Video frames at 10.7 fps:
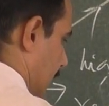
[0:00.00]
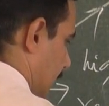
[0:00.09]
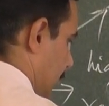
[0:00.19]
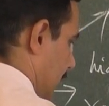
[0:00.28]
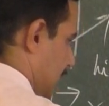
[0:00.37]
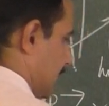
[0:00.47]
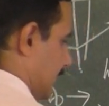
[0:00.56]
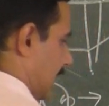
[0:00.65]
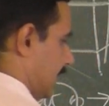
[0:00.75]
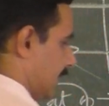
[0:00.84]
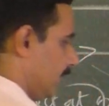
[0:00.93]
Image is
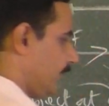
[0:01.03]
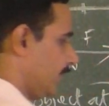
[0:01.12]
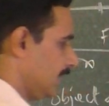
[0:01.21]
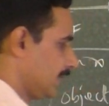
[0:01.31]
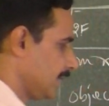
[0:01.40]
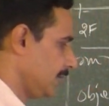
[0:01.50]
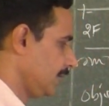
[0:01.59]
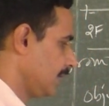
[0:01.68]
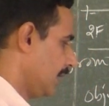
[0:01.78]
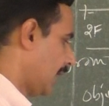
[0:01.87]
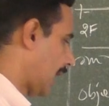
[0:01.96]
at
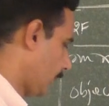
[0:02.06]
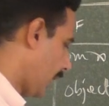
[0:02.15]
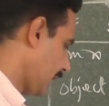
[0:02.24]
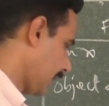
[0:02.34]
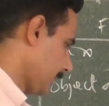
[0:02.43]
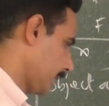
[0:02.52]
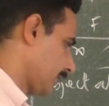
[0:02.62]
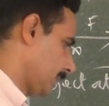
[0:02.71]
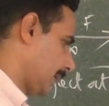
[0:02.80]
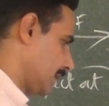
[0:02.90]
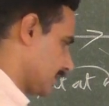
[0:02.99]
infinity, and what type of
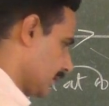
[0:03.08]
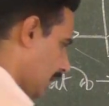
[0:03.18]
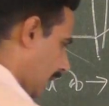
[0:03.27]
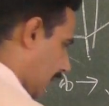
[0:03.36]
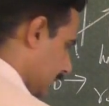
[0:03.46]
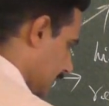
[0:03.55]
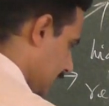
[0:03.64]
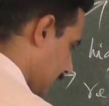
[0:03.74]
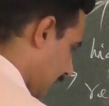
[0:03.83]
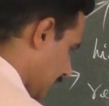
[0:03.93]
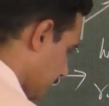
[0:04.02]
image? And
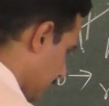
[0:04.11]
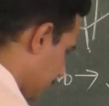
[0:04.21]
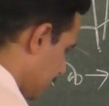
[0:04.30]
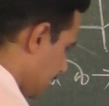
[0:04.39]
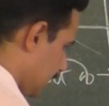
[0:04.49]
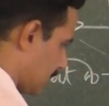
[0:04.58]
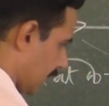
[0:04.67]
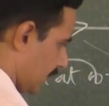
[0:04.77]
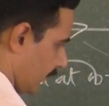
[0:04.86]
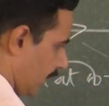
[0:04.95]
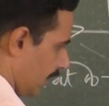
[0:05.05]
these rays may meet
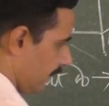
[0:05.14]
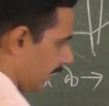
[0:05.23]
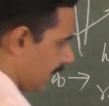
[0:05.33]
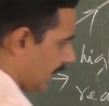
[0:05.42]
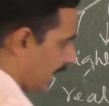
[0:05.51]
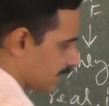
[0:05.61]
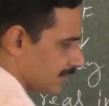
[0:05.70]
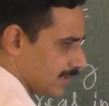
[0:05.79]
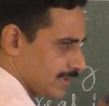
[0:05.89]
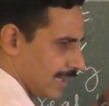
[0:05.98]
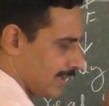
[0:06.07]
at a very, very large
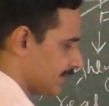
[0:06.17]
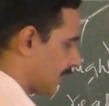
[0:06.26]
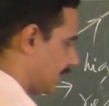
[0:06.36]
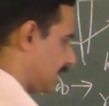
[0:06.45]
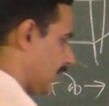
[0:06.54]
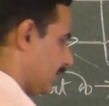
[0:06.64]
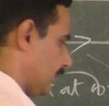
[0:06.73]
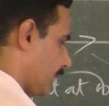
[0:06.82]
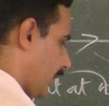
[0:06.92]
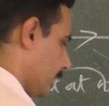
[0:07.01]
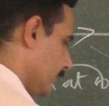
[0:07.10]
distance, and they will
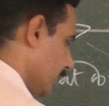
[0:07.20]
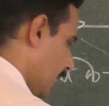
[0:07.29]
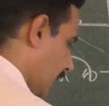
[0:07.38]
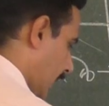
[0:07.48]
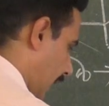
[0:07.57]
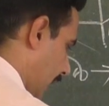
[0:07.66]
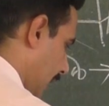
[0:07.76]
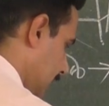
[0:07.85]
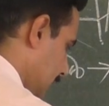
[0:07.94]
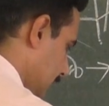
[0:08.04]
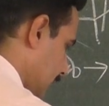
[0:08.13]
form
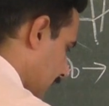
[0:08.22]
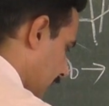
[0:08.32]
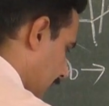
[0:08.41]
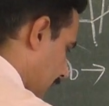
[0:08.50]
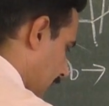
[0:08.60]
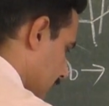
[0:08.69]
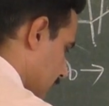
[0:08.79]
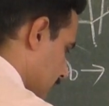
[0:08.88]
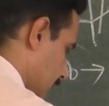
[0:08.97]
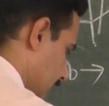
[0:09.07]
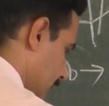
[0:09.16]
highly enlarged